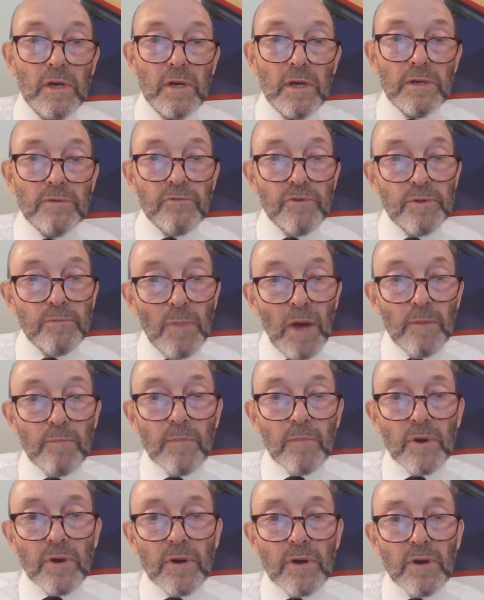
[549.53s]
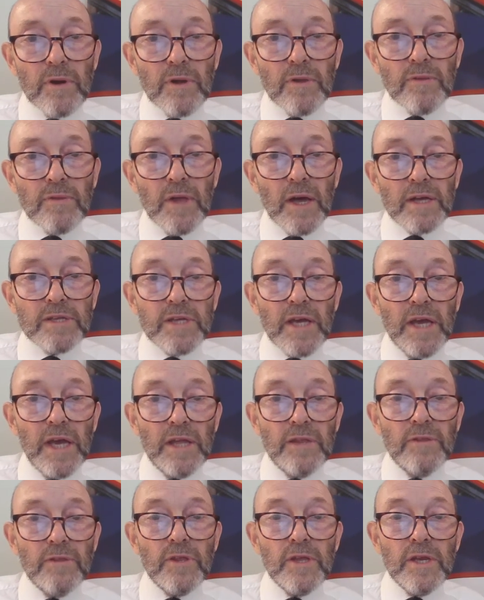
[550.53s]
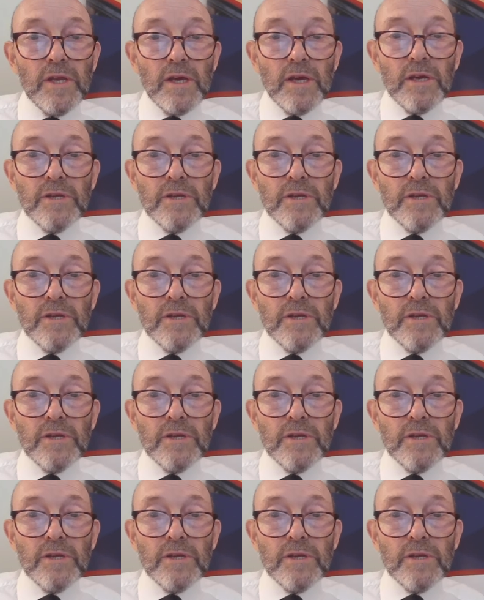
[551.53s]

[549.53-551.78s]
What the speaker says: And remember that in the